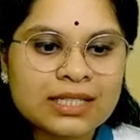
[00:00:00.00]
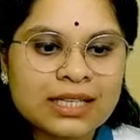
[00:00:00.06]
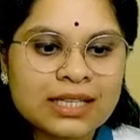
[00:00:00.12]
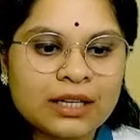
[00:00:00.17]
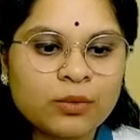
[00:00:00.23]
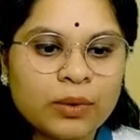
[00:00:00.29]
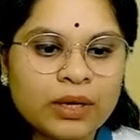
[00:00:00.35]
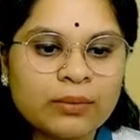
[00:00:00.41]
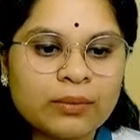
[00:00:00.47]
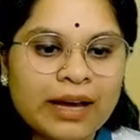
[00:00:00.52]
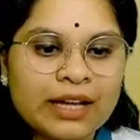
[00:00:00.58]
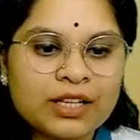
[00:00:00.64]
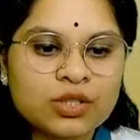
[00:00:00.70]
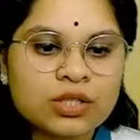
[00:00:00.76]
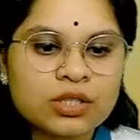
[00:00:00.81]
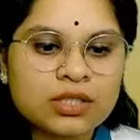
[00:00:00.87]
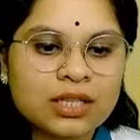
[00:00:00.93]
and when
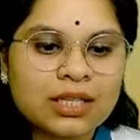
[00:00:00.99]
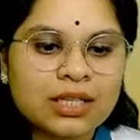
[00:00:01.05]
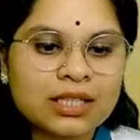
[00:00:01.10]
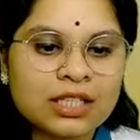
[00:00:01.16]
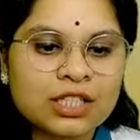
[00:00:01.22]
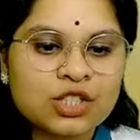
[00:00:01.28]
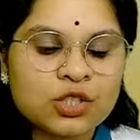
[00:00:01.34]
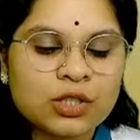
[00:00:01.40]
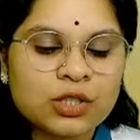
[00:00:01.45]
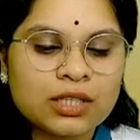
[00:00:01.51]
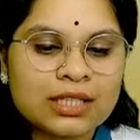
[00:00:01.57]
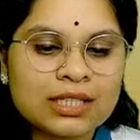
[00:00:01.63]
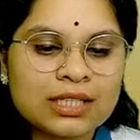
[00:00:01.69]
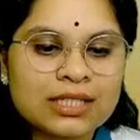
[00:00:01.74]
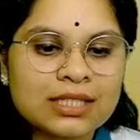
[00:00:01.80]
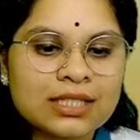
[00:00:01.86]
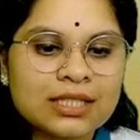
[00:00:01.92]
Manchester
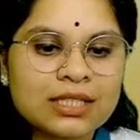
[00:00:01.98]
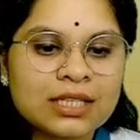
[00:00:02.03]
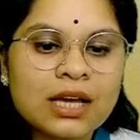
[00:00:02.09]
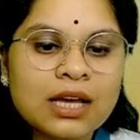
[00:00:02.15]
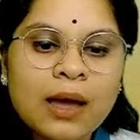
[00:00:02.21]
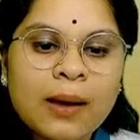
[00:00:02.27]
industrialists